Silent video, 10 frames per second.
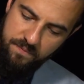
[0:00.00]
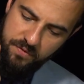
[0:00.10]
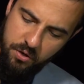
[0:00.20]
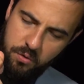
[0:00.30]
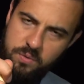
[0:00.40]

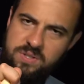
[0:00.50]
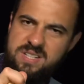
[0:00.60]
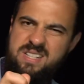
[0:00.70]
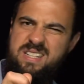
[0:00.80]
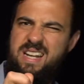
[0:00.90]

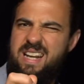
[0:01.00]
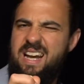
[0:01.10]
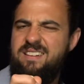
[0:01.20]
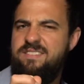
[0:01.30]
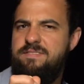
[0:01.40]
those
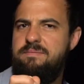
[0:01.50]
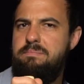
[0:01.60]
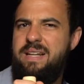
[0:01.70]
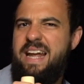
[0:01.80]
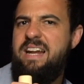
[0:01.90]
kind of
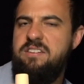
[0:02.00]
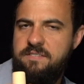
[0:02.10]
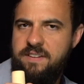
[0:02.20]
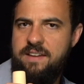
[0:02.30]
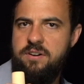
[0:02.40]
plant
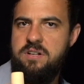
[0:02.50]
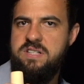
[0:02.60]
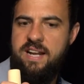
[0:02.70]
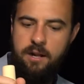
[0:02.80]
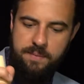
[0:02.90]
flavors
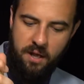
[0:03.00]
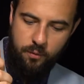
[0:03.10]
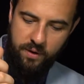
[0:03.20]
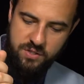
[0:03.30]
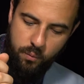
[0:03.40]
that I'd be
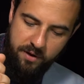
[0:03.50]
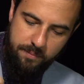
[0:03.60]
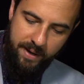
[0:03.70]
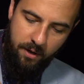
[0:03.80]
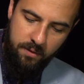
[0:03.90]
otherwise worried
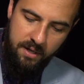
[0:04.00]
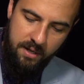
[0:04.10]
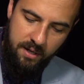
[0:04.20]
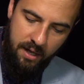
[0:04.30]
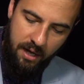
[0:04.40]
about,
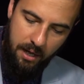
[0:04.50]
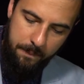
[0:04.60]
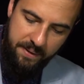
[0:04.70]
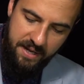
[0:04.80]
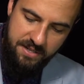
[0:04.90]

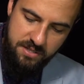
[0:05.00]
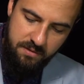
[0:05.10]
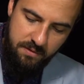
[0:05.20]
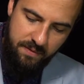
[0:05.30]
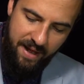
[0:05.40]
because
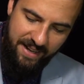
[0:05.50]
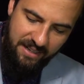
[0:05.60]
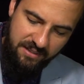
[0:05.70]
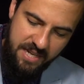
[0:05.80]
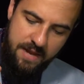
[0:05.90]
any
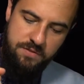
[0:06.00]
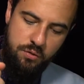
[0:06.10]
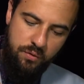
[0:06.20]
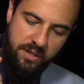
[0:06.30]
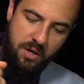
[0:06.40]
leaves
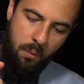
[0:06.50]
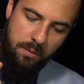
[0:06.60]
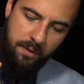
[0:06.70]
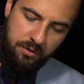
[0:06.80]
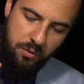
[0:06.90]
you really don't want
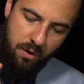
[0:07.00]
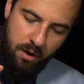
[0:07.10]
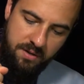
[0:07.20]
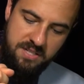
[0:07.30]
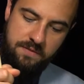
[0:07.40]
to muddle too
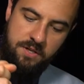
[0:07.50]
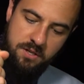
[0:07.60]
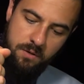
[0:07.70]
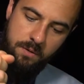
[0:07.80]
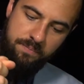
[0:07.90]
hard, because if you
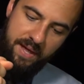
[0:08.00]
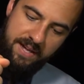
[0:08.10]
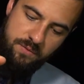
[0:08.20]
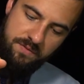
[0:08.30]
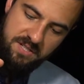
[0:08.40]
do,
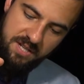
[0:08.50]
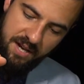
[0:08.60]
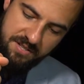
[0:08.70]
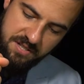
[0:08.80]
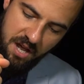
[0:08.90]
as we've
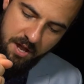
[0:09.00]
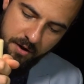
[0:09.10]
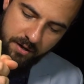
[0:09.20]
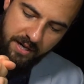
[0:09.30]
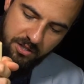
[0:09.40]
discussed, you're
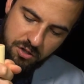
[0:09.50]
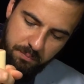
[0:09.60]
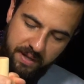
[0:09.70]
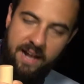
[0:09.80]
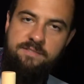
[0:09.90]
going to get those
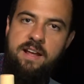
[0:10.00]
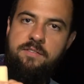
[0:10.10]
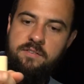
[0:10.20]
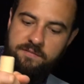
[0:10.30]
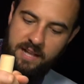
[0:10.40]
plant
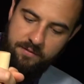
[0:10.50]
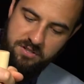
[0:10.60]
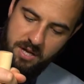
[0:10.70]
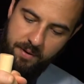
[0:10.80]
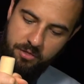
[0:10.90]

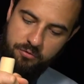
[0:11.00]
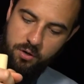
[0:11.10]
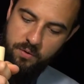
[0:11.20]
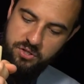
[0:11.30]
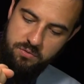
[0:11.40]
flavors coming
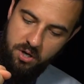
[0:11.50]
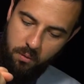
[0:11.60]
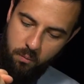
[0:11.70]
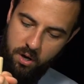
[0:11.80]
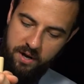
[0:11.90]
through which you
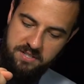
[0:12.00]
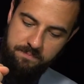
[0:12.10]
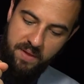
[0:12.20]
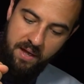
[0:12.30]
don't want.